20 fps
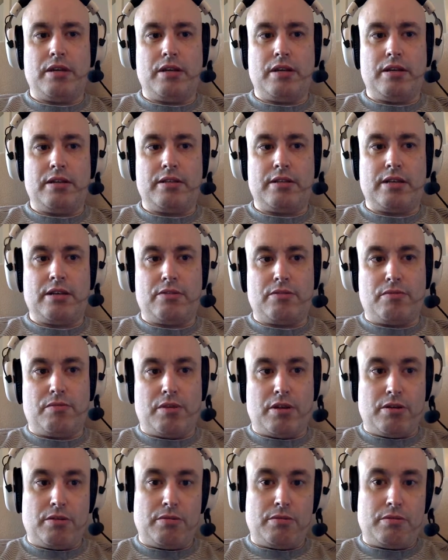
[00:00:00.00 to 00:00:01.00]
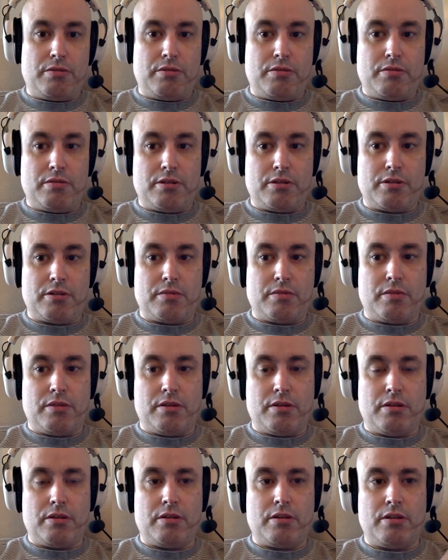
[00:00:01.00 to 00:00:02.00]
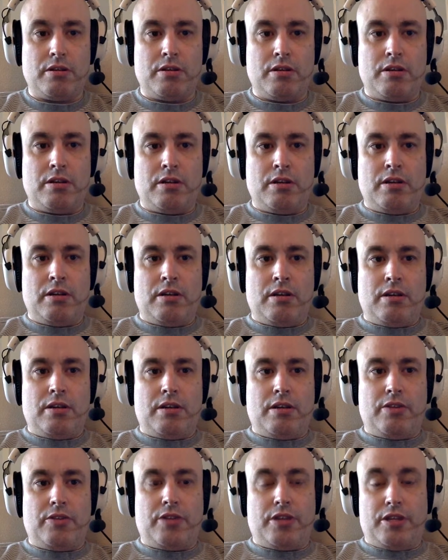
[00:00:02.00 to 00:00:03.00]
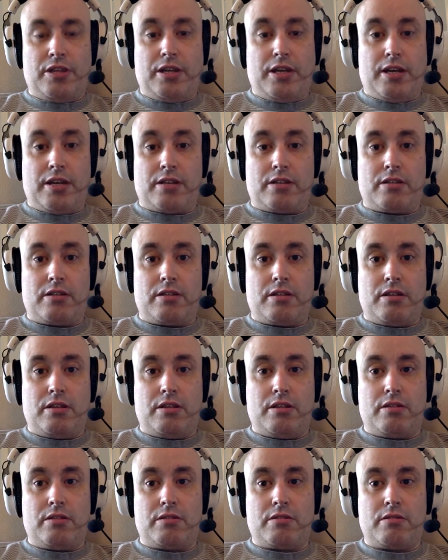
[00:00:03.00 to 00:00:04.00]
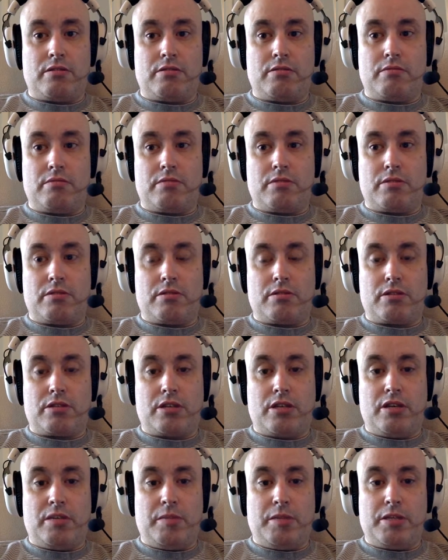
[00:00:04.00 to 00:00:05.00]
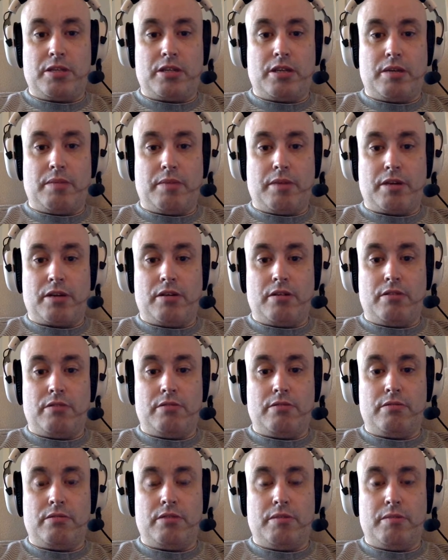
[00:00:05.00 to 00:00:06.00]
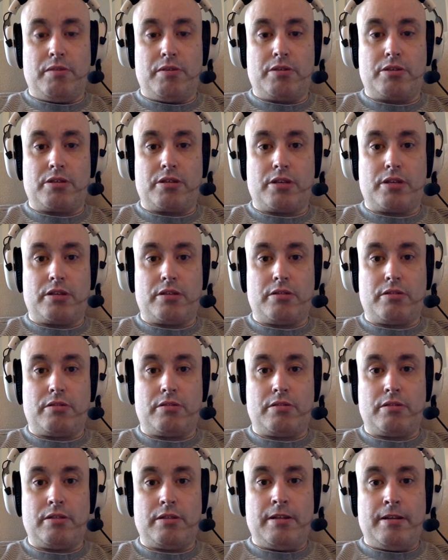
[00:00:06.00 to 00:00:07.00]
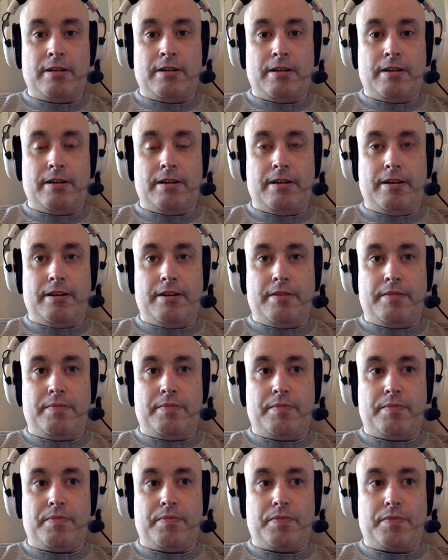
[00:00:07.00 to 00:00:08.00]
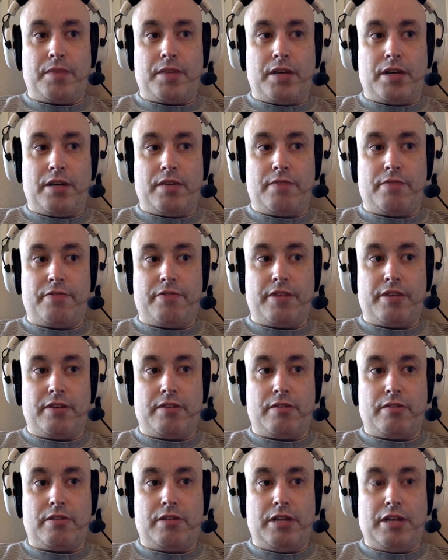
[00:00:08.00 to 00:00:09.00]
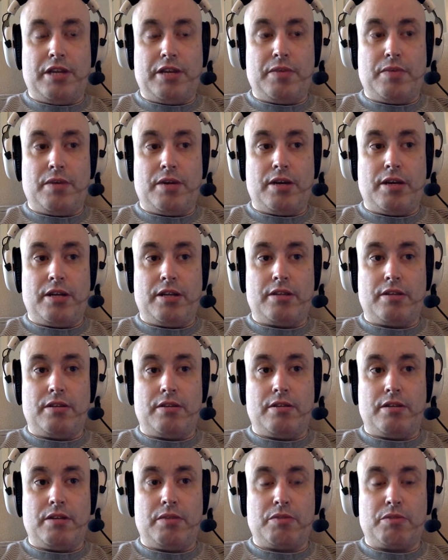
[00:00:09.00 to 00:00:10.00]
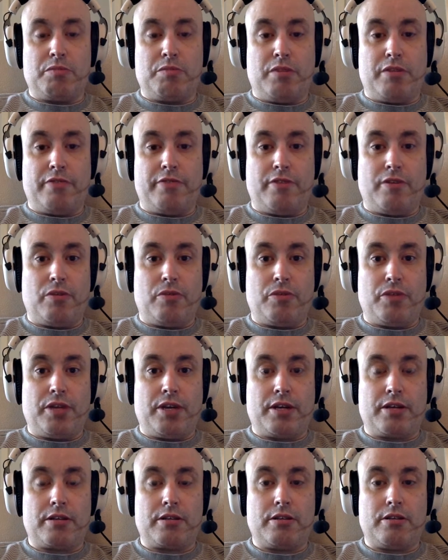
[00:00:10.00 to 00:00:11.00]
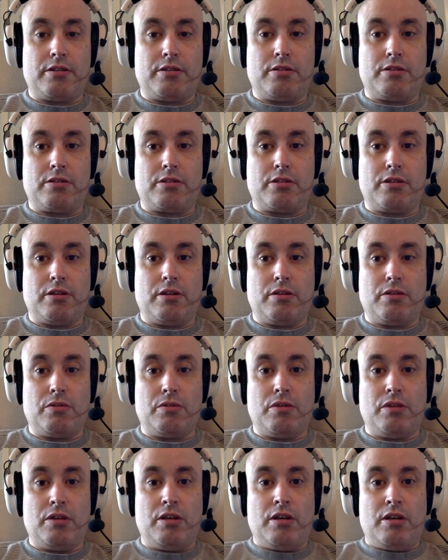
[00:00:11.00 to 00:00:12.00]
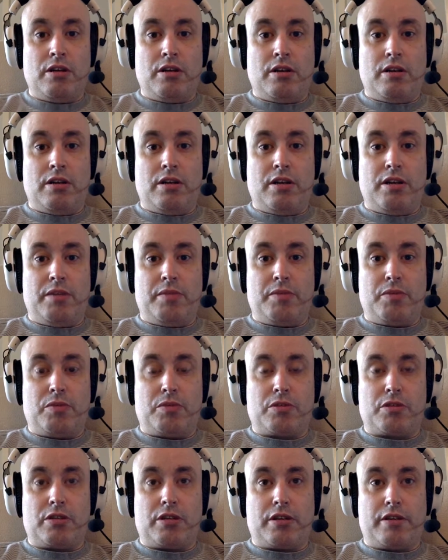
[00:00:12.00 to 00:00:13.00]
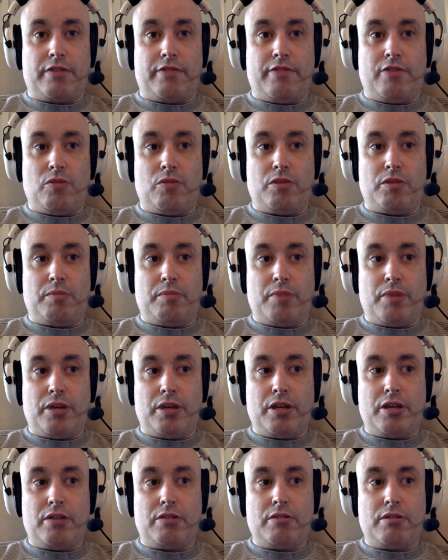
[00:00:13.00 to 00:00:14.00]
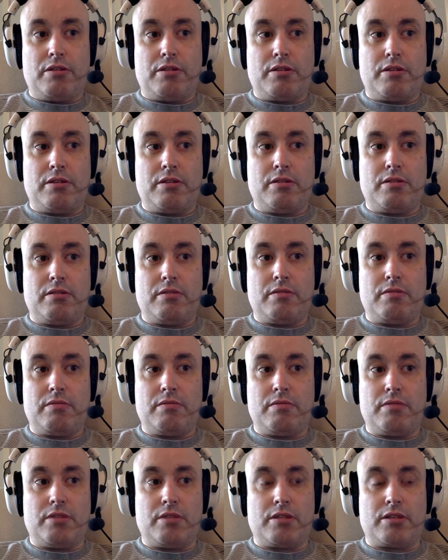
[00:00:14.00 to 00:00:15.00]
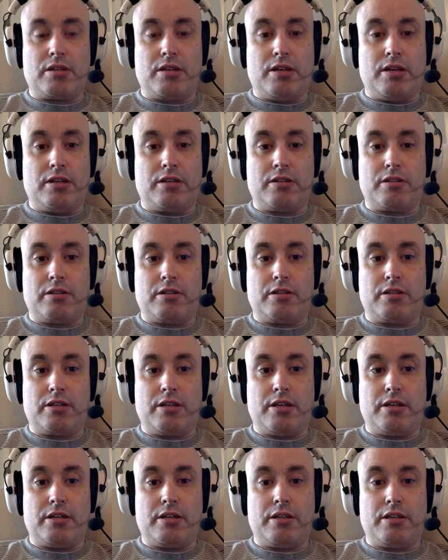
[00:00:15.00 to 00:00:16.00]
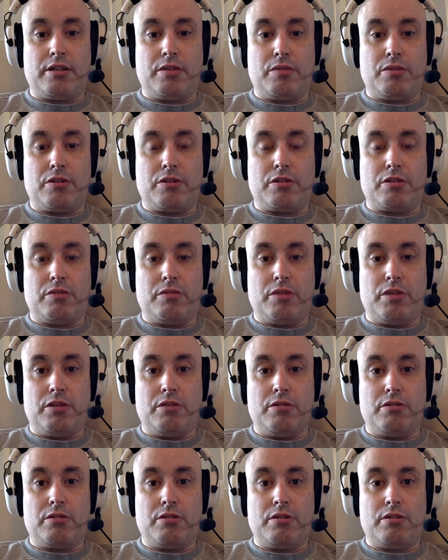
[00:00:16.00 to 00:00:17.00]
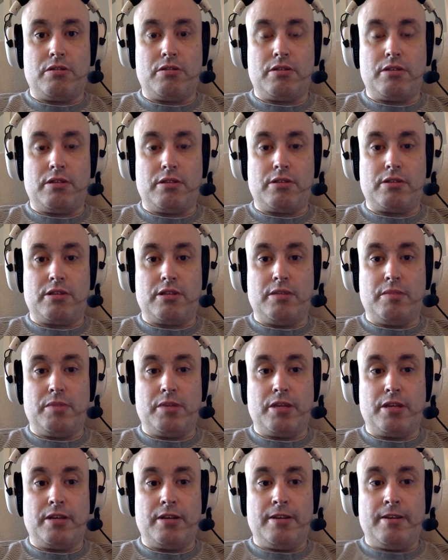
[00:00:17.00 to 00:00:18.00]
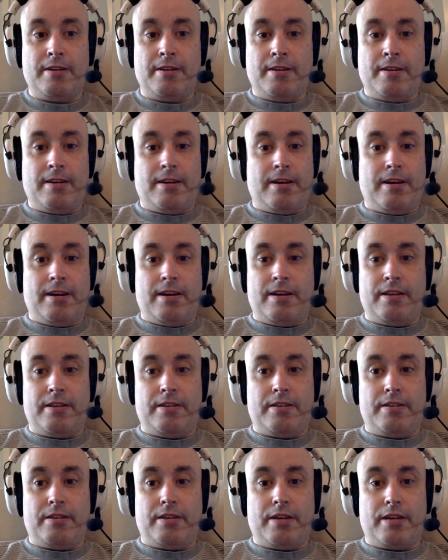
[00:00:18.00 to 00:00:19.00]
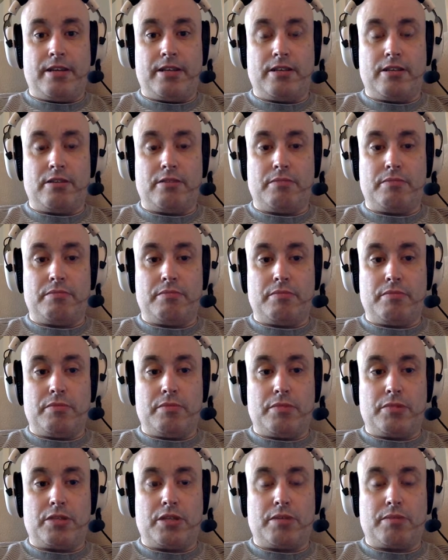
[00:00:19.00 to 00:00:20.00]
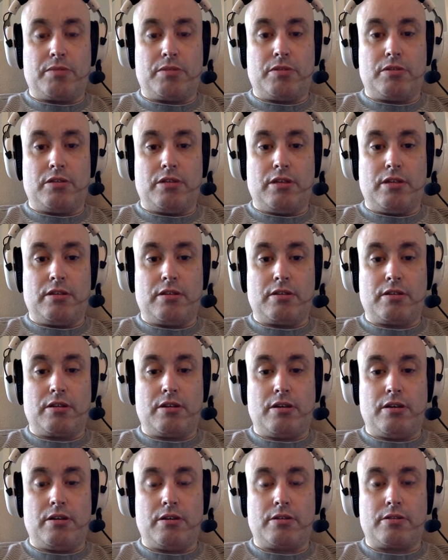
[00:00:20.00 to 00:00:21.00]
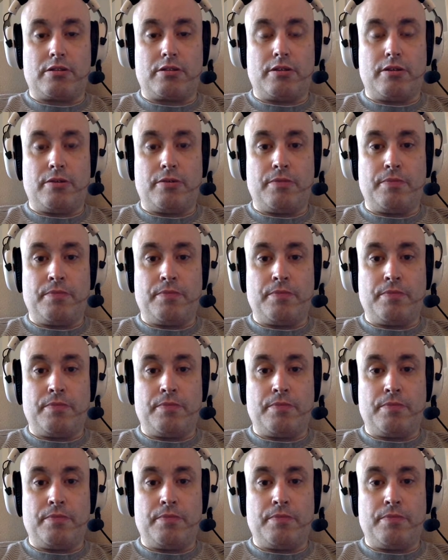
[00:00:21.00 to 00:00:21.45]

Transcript: down the road, as it were, then yes, it doesn't scare me to get back on a motorcycle. I don't feel in any way that it was my fault, the accident, so there wasn't like a fault with the bike or anything. This guy just decided he wanted to do a U-turn, didn't see me, and I ended up trapped underneath his car. So